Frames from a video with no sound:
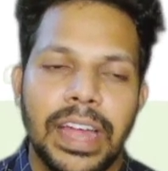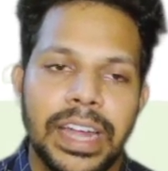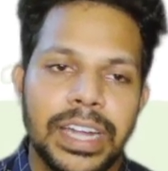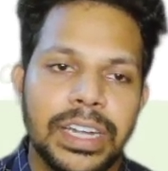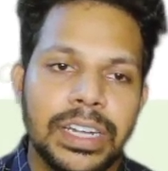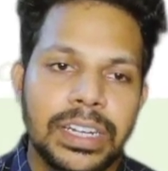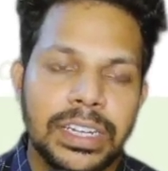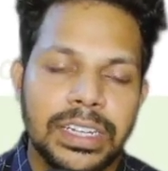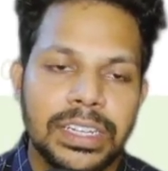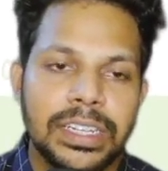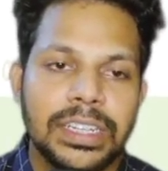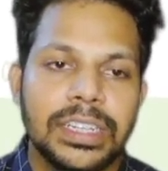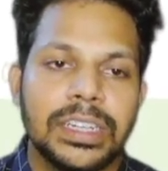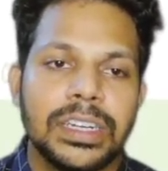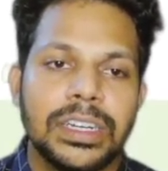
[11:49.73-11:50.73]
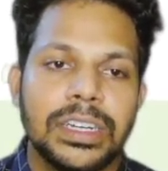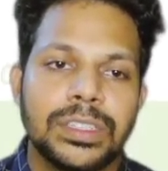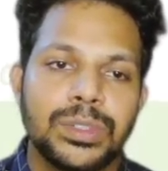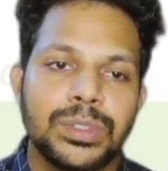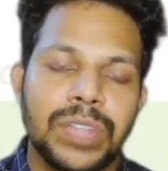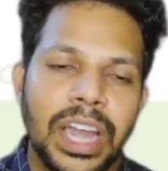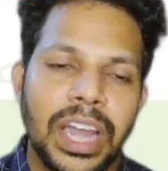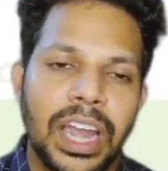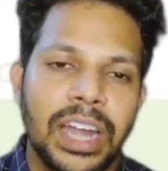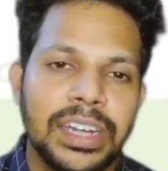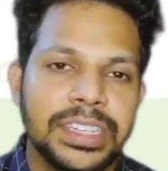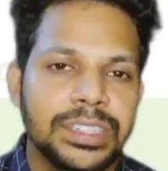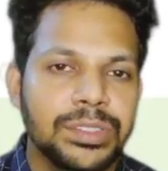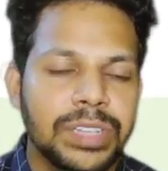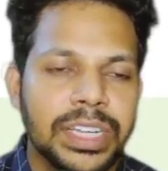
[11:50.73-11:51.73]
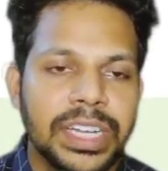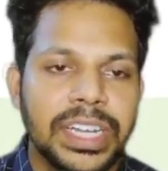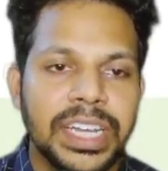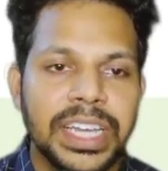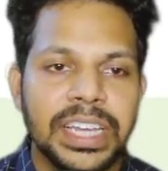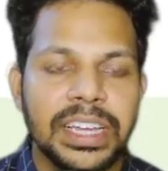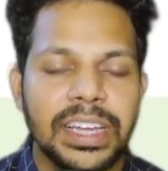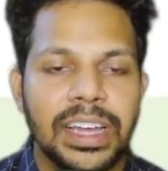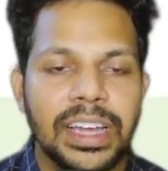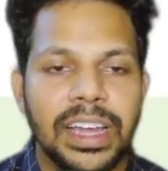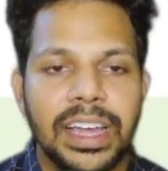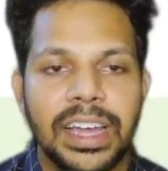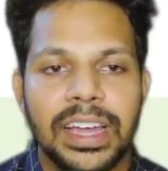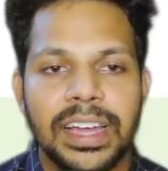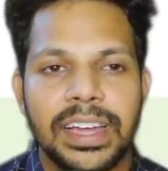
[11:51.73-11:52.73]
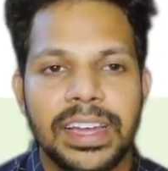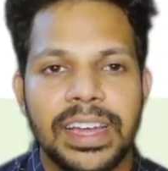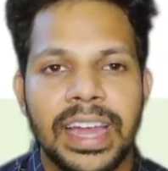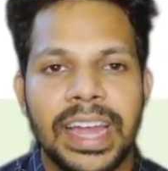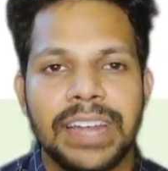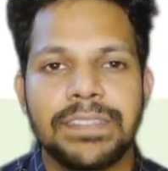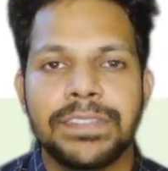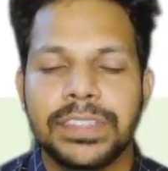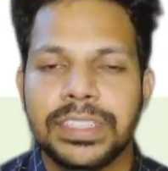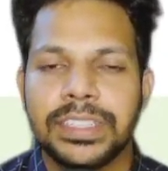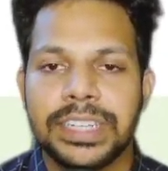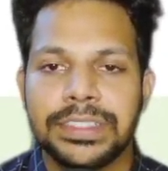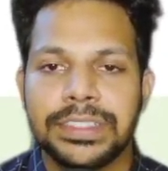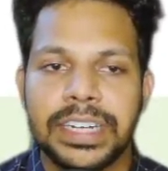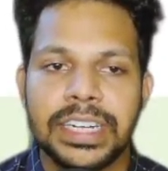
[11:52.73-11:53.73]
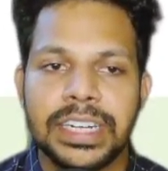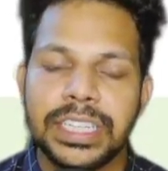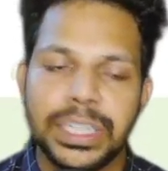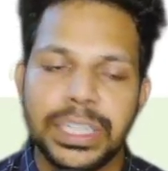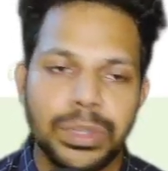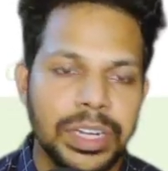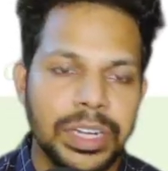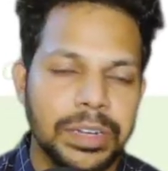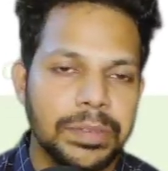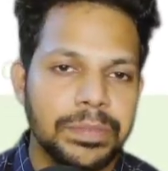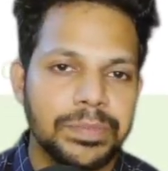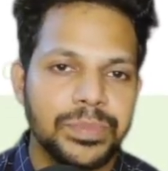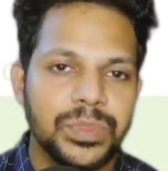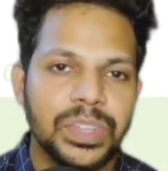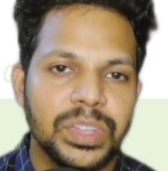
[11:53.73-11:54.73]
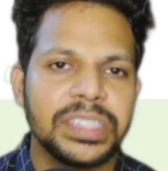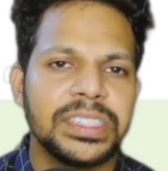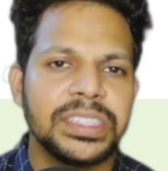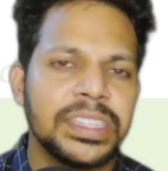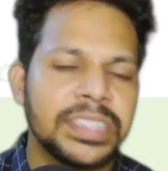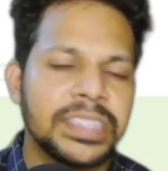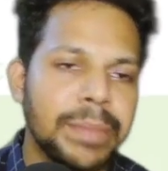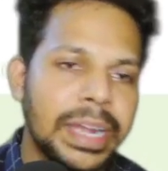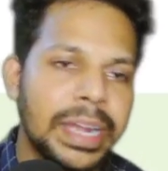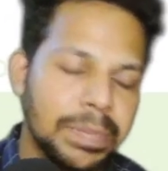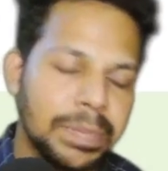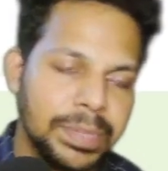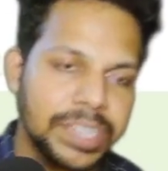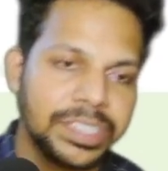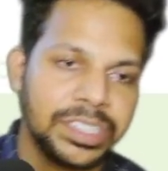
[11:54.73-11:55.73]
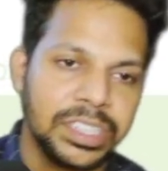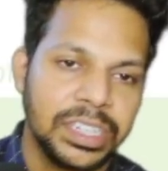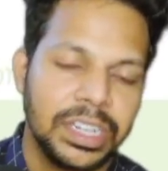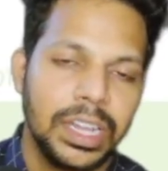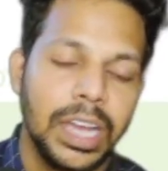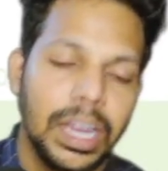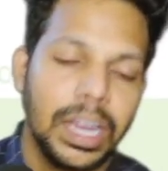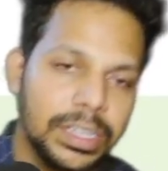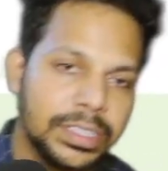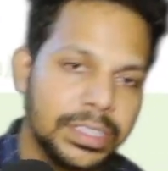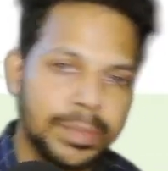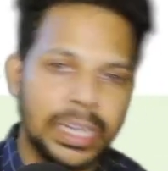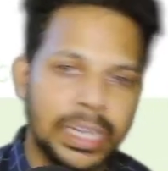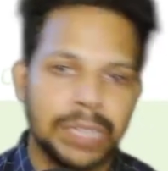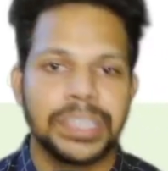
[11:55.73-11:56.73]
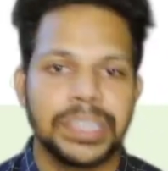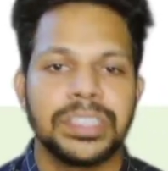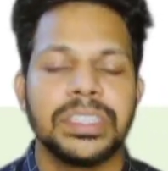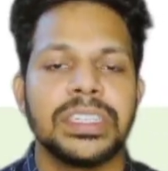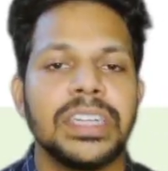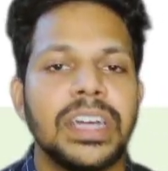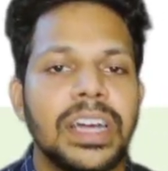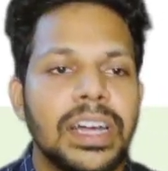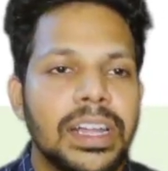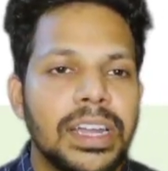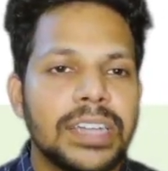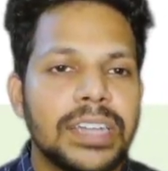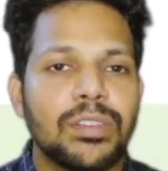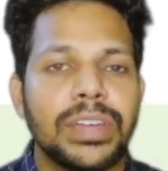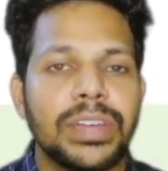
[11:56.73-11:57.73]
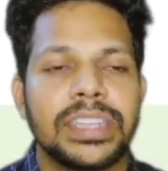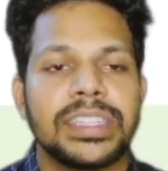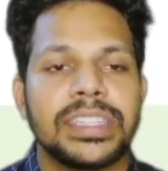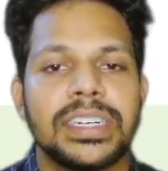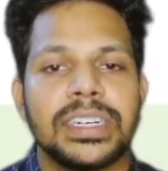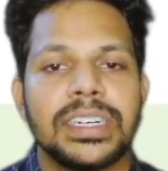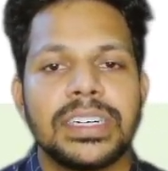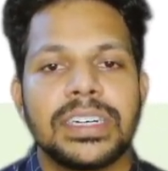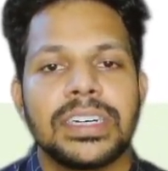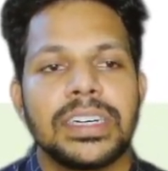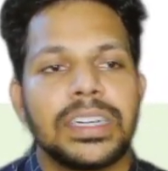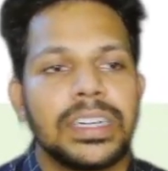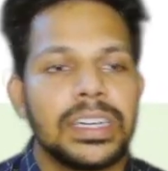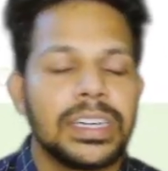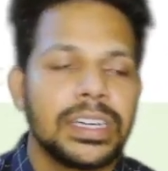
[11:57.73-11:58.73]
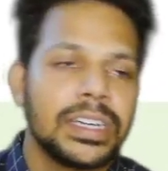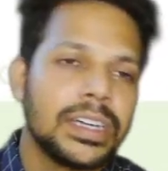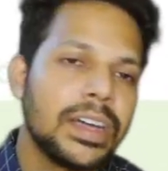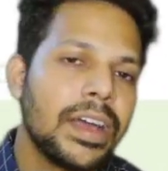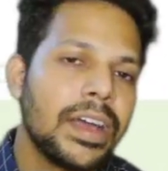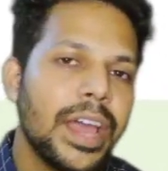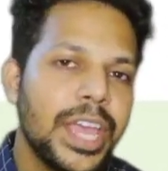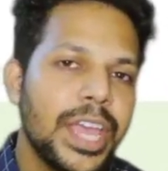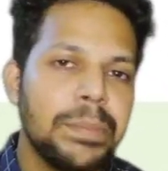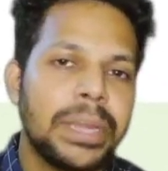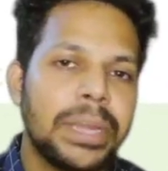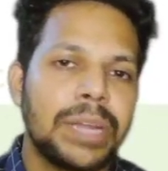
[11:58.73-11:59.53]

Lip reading: and through the renal arteries to the kidney and further excreted in the urine. Okay, this is the schematic picture. Let's look at the heme